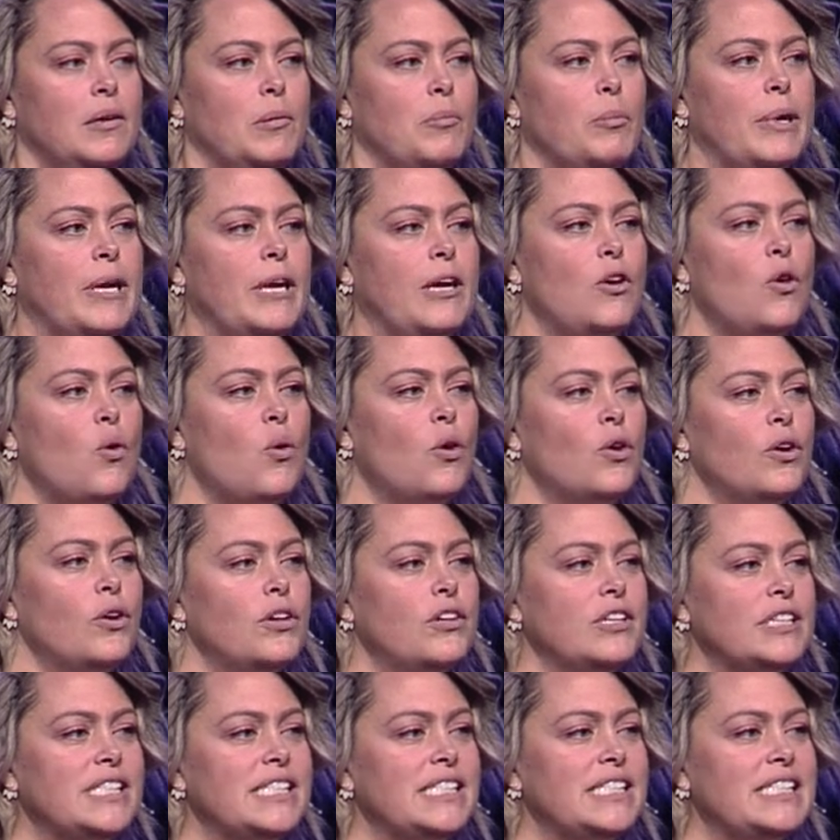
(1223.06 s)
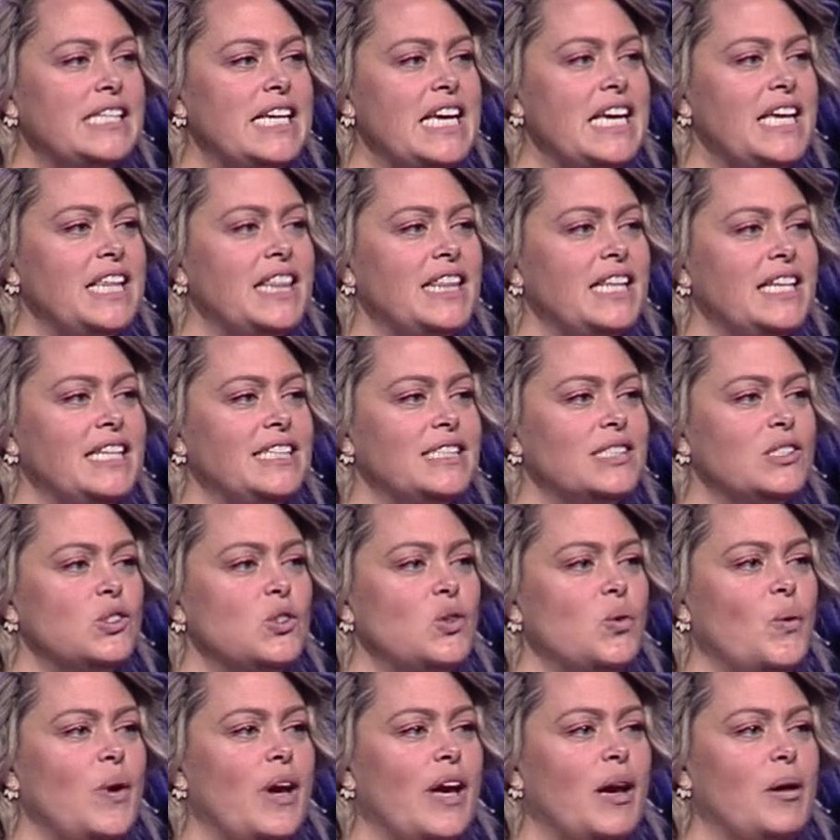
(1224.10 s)
But in order to see things
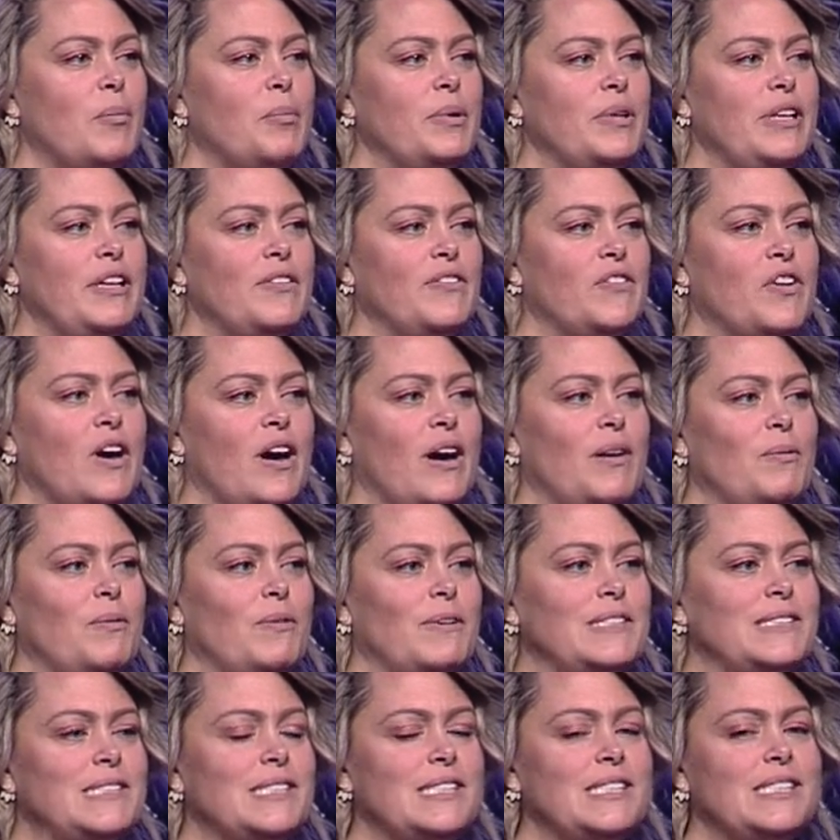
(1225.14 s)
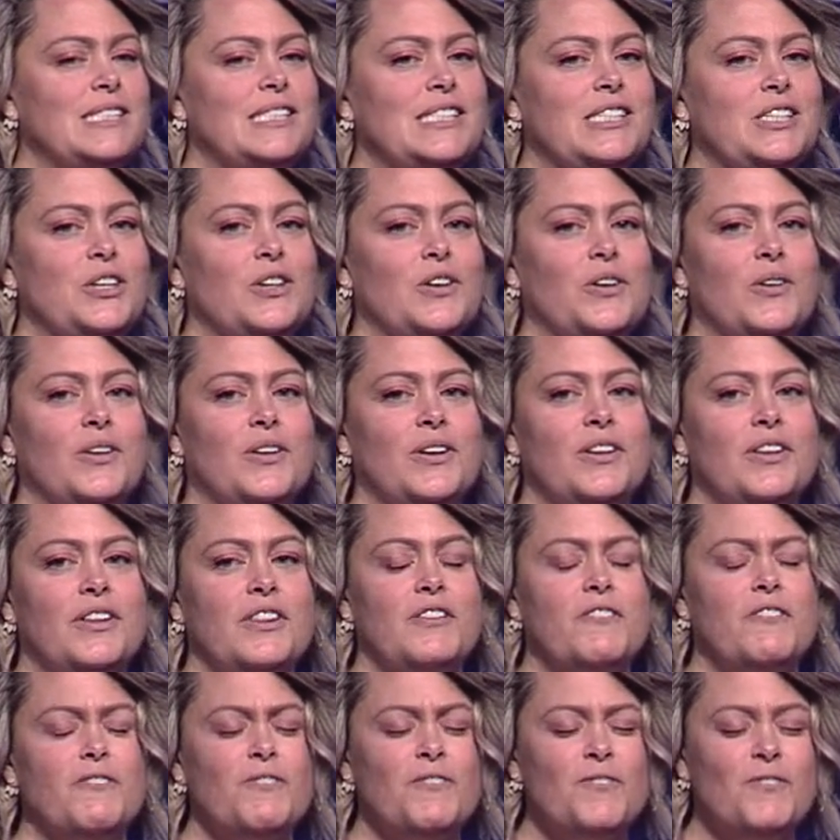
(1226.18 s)
the way I believe God wants us to,
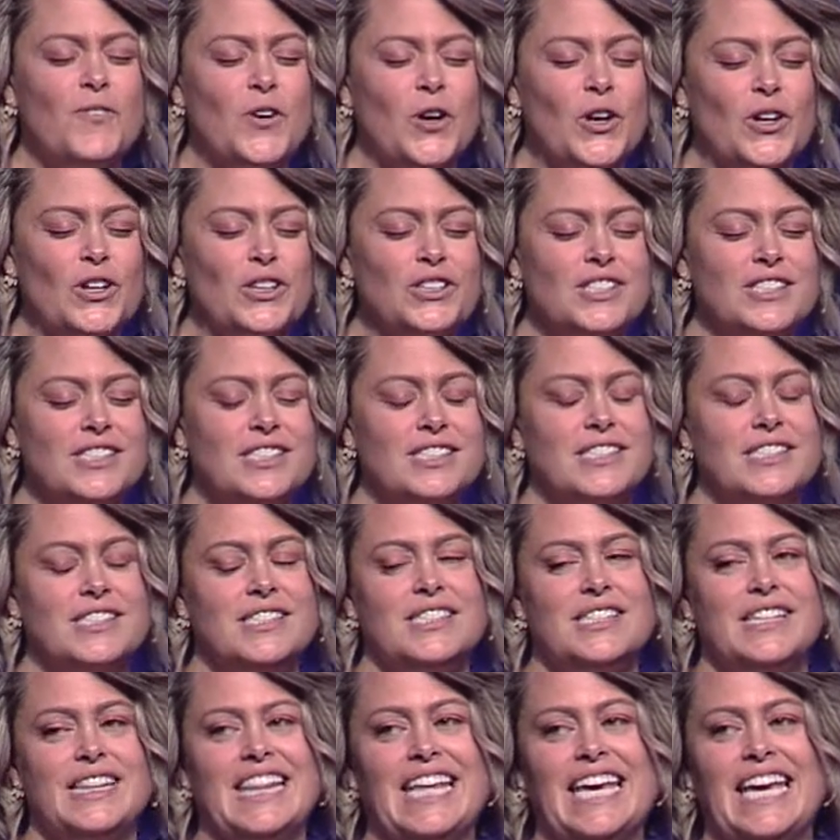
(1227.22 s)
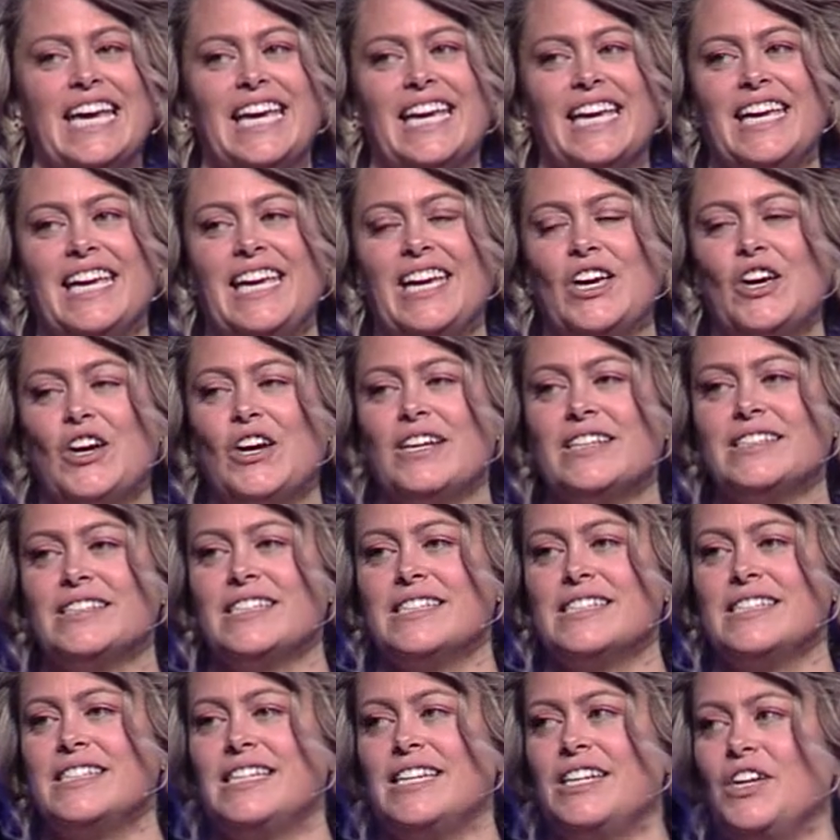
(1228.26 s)
the first thing he calls
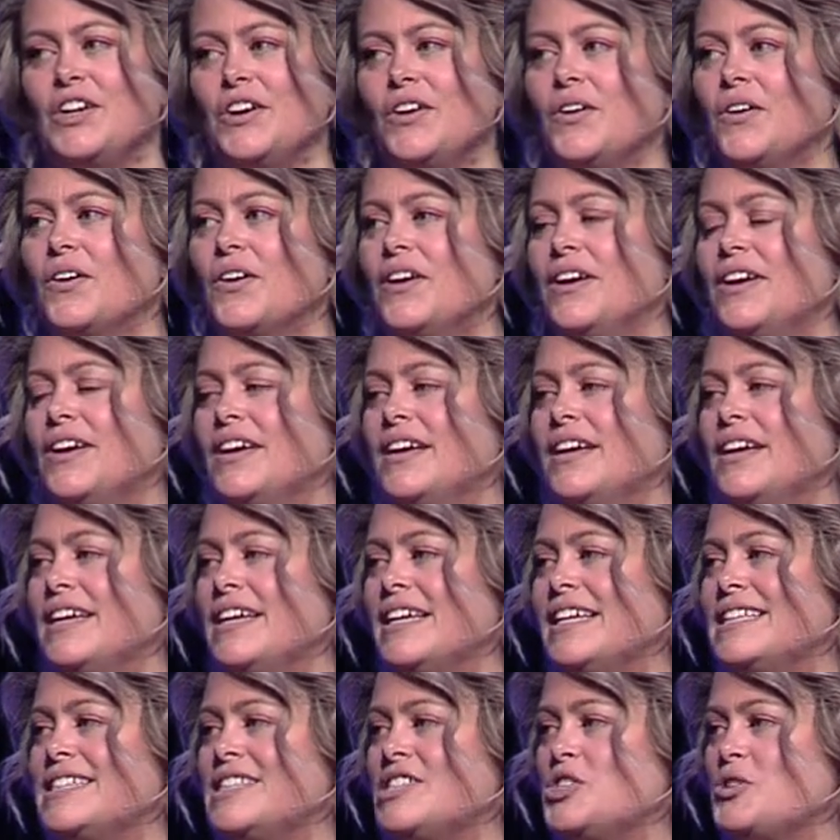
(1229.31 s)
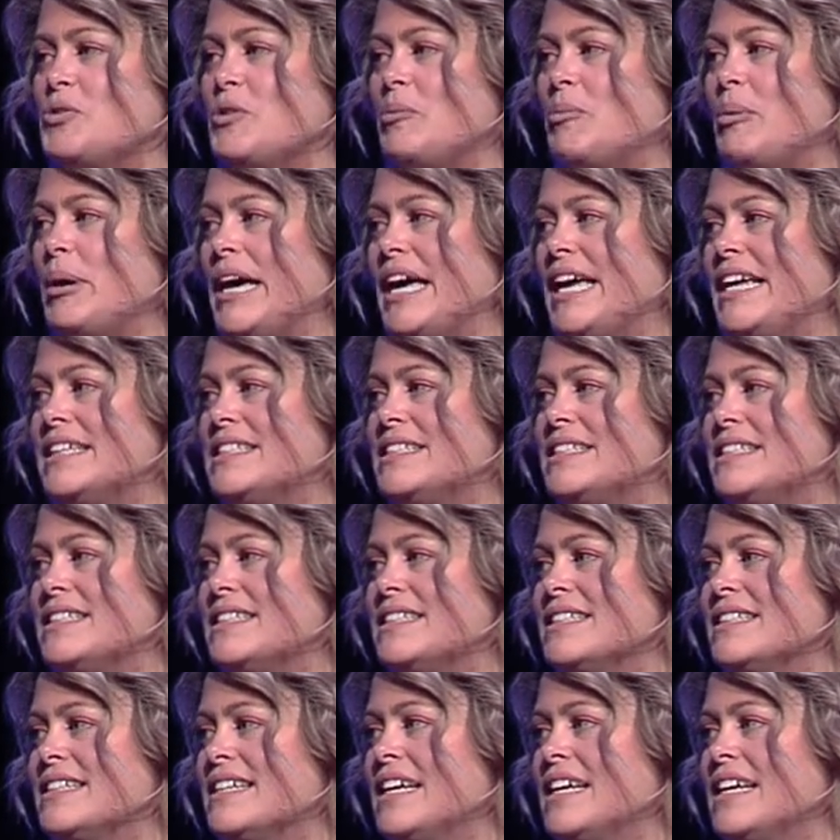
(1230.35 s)
us to do is to repent.